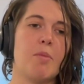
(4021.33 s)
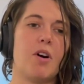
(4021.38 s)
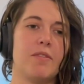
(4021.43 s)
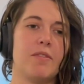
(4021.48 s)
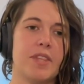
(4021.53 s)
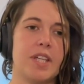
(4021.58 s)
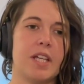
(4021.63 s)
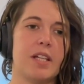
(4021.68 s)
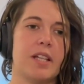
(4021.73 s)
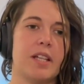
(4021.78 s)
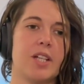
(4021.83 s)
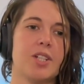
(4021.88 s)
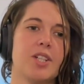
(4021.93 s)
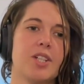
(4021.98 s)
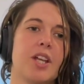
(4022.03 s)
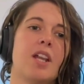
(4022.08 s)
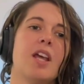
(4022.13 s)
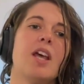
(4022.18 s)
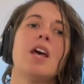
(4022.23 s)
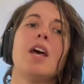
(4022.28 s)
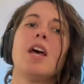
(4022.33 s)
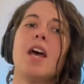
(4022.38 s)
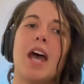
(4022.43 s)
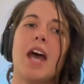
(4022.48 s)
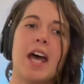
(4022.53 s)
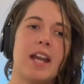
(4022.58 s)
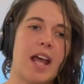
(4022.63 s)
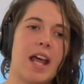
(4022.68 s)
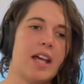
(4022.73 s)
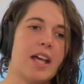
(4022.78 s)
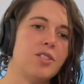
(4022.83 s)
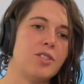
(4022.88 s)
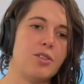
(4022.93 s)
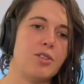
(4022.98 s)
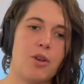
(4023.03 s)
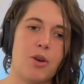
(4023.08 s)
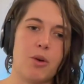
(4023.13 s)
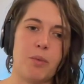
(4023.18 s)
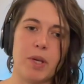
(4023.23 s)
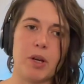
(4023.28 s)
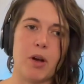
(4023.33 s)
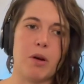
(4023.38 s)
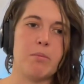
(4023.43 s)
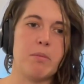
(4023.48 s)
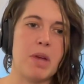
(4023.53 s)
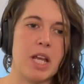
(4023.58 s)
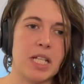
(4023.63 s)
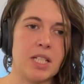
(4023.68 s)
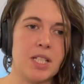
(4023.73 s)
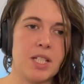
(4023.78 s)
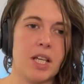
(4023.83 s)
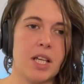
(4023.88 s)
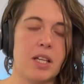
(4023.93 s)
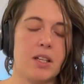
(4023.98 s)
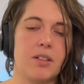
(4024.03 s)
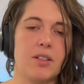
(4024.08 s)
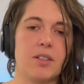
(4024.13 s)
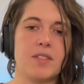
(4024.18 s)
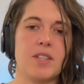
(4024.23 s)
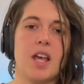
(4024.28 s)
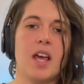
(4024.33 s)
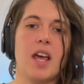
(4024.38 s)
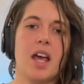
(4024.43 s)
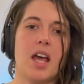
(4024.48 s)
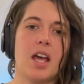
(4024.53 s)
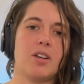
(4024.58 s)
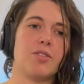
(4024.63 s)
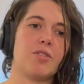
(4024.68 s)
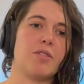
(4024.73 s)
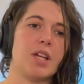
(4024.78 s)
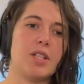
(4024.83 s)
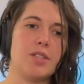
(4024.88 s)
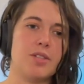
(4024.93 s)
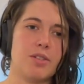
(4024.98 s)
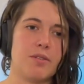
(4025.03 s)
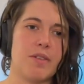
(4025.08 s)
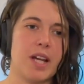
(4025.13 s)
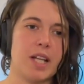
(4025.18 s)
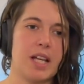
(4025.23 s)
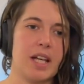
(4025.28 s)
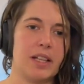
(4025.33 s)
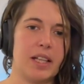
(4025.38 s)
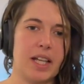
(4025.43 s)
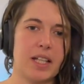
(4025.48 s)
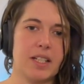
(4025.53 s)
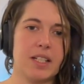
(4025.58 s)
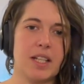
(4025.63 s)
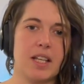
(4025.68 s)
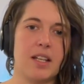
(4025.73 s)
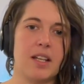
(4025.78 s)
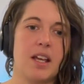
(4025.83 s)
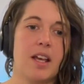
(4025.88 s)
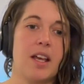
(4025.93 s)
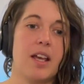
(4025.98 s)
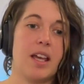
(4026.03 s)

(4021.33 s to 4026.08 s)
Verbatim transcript: of the election and as you know we got many teals and greens are elected